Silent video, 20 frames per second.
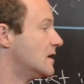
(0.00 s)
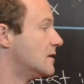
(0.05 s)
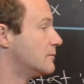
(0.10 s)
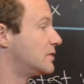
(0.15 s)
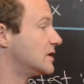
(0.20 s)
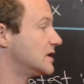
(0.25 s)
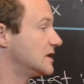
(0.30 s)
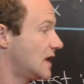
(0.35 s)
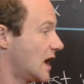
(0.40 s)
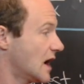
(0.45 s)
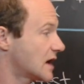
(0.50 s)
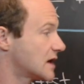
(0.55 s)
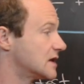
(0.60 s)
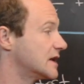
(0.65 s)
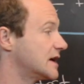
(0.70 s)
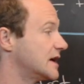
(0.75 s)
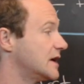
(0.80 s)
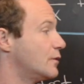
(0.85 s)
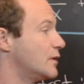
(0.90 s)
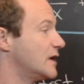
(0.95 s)
But
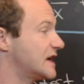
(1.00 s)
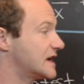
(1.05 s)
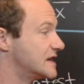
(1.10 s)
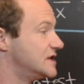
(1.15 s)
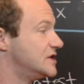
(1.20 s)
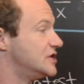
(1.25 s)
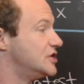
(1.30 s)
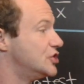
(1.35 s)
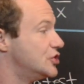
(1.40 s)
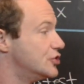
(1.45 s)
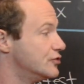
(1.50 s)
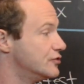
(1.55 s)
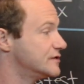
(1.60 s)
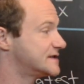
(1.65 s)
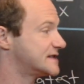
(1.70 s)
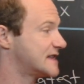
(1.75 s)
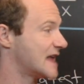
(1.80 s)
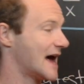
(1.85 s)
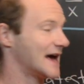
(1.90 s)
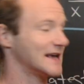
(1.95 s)
luckily, we can
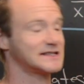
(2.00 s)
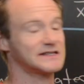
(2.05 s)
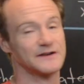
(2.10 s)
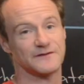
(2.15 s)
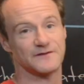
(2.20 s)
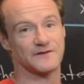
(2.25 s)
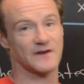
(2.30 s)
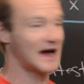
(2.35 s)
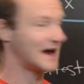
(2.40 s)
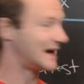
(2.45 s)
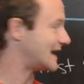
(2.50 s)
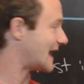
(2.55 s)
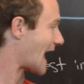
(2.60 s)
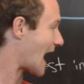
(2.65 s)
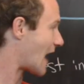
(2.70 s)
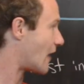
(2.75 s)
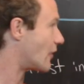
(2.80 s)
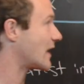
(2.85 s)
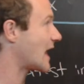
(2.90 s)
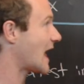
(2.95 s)
use that to find
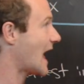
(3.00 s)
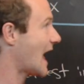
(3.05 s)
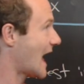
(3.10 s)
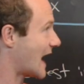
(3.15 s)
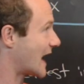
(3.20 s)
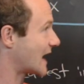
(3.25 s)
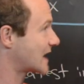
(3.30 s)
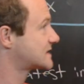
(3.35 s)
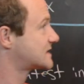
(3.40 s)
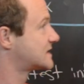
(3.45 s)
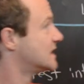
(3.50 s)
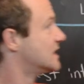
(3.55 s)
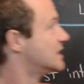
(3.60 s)
out x